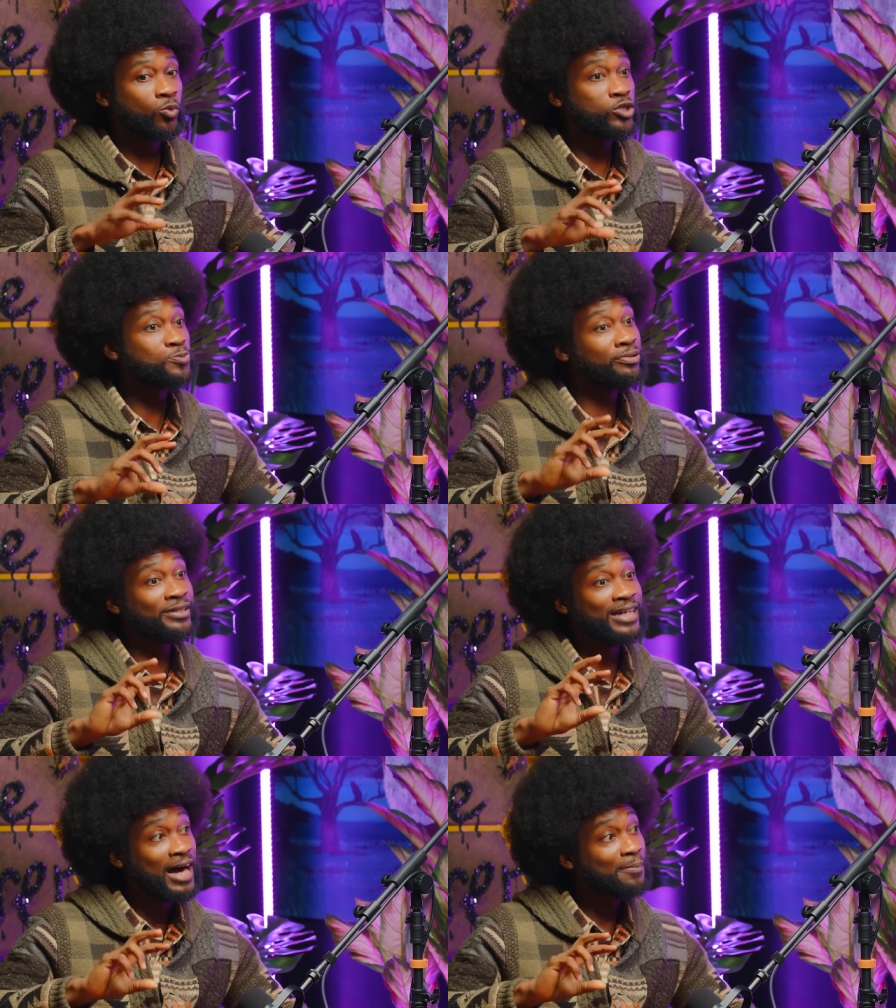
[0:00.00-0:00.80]
was
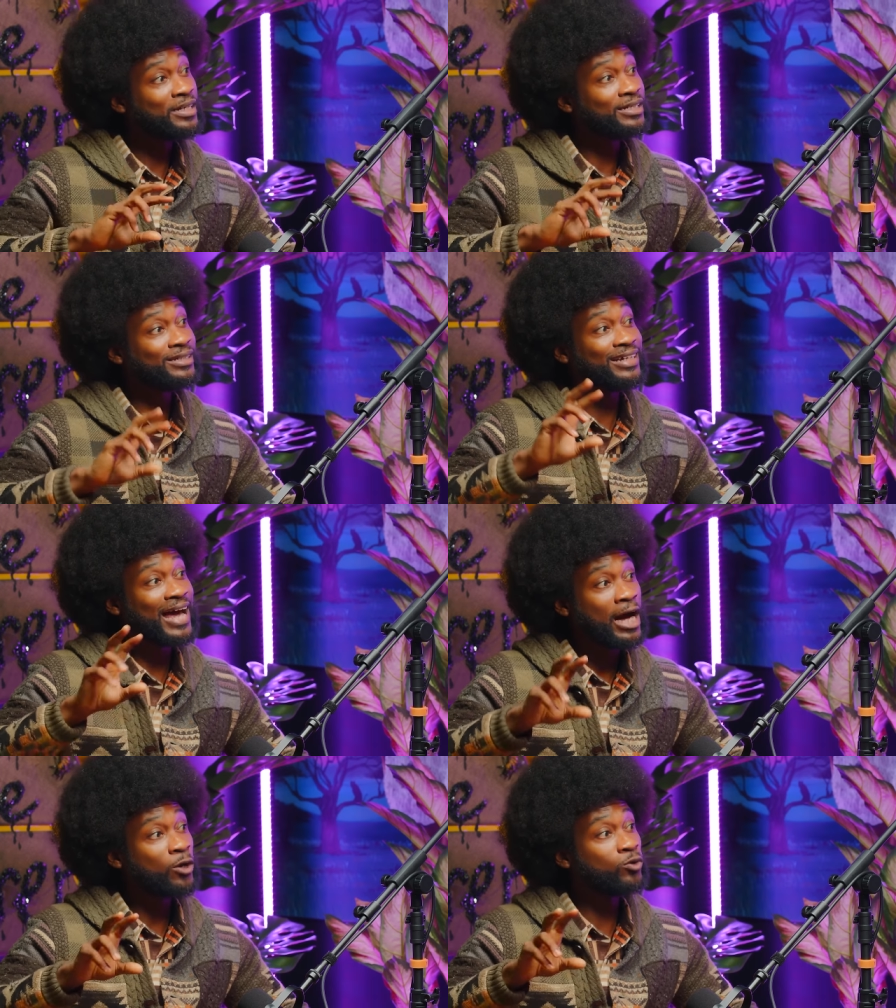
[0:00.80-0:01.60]
predominantly
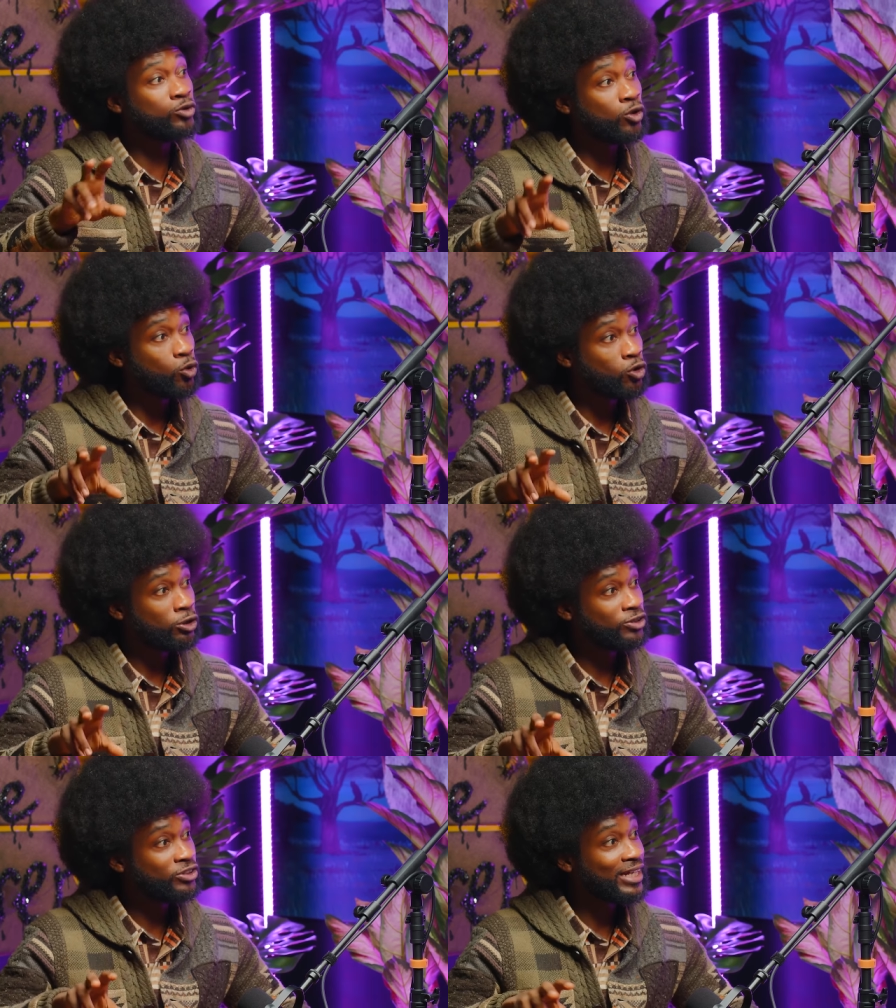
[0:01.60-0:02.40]

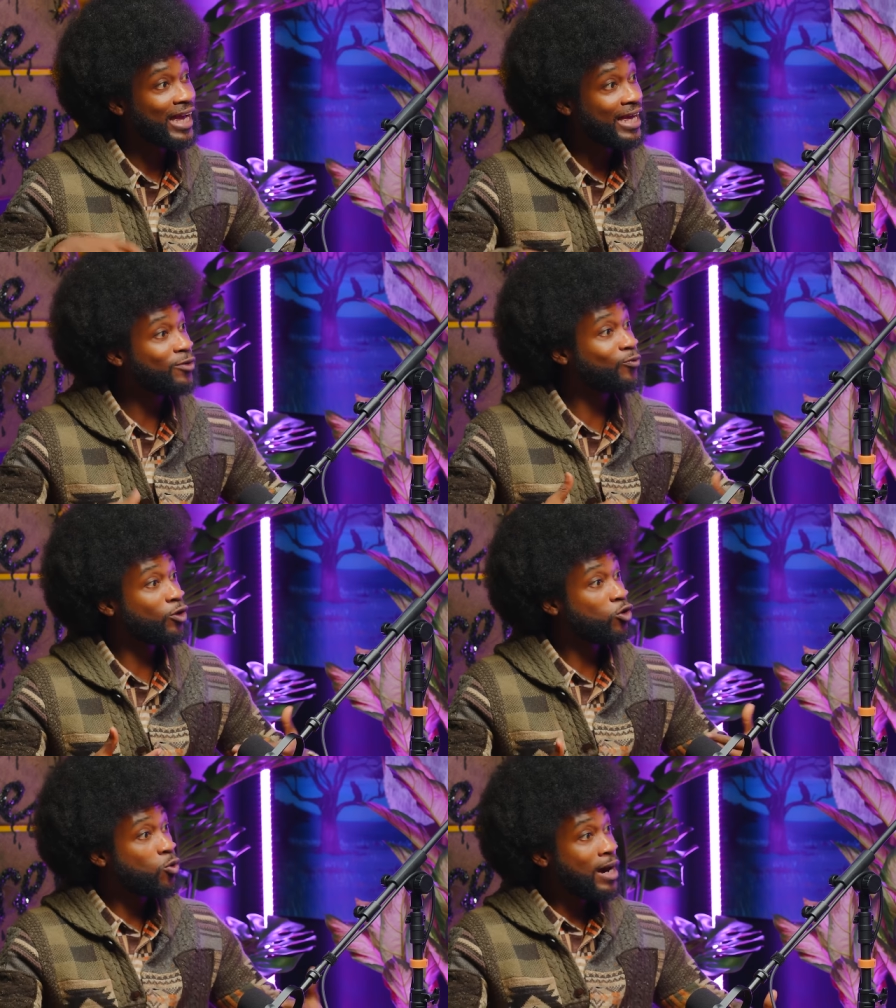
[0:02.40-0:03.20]
outdoors and it
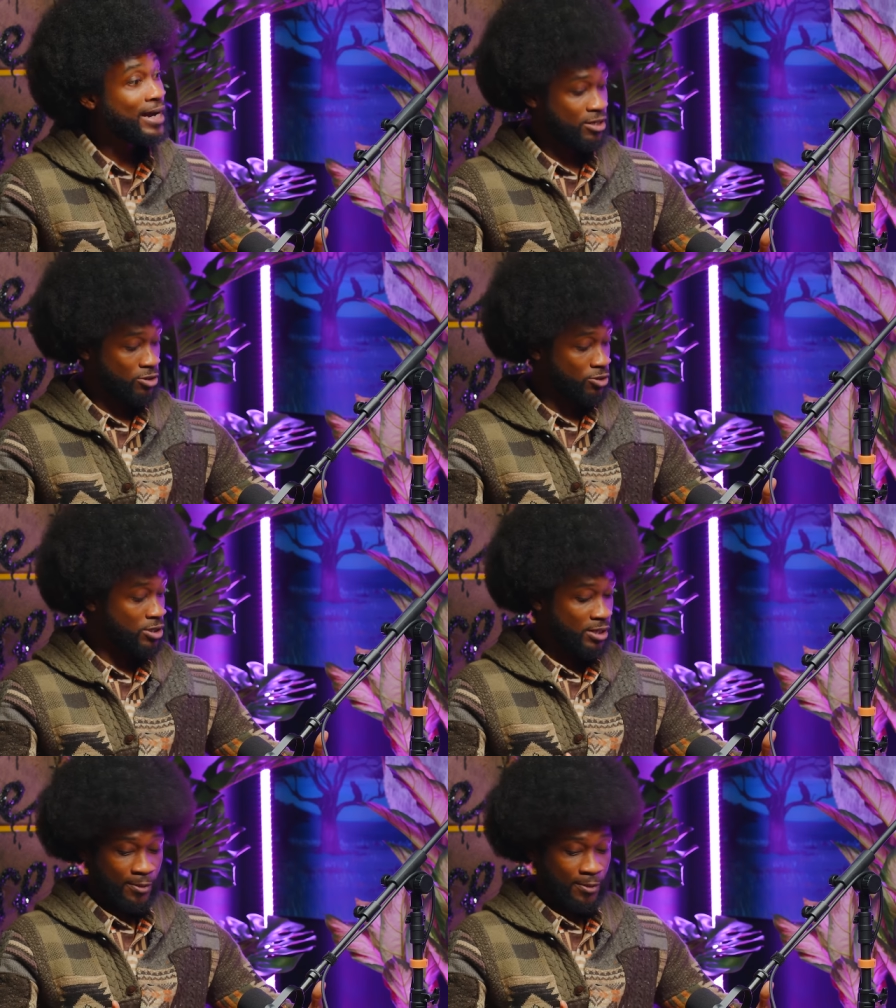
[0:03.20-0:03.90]
required